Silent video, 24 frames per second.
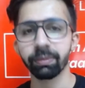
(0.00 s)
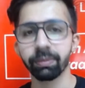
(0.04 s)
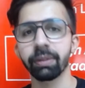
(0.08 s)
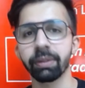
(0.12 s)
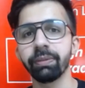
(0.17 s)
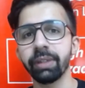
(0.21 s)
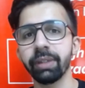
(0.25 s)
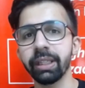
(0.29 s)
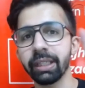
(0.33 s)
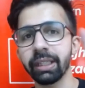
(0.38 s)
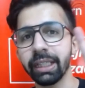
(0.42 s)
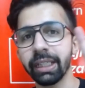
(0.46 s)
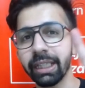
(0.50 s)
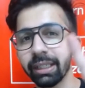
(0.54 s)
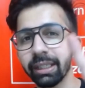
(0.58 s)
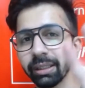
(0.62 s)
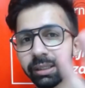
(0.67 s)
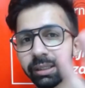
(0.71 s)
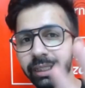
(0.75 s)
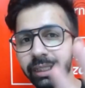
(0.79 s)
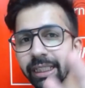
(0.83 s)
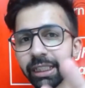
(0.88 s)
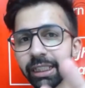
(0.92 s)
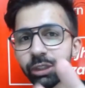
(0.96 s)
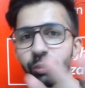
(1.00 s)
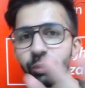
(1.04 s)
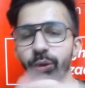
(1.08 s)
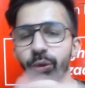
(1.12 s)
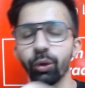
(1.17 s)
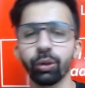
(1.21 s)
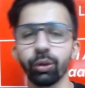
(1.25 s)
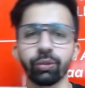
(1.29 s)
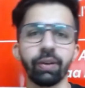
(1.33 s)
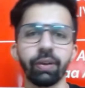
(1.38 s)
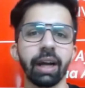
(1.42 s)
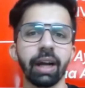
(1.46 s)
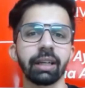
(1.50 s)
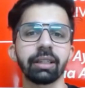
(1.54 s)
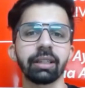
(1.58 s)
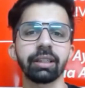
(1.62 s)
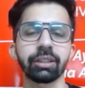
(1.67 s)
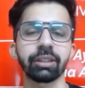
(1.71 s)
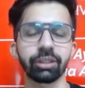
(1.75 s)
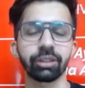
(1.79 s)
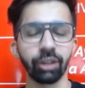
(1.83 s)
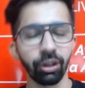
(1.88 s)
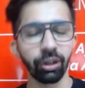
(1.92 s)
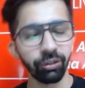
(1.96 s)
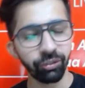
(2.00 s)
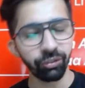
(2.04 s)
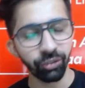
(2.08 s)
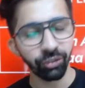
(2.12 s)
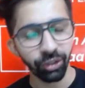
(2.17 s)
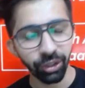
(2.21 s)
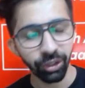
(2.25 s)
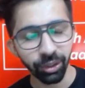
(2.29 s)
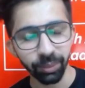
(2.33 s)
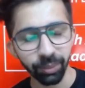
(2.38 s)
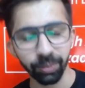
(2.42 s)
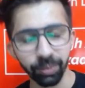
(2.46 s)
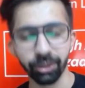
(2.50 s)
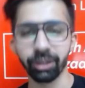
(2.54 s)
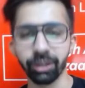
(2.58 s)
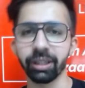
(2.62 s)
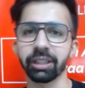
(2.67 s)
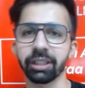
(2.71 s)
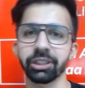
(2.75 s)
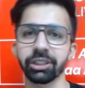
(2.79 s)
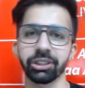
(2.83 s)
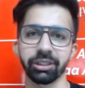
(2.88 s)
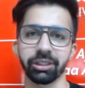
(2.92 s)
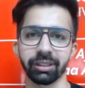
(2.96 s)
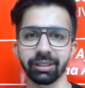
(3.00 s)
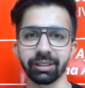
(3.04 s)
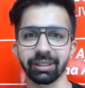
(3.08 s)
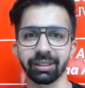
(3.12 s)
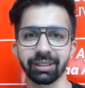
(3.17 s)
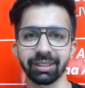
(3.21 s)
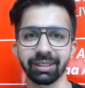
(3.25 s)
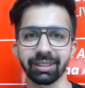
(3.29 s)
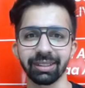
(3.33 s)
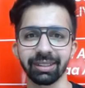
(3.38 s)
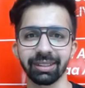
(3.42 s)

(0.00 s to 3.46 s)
we need these four factors of productions.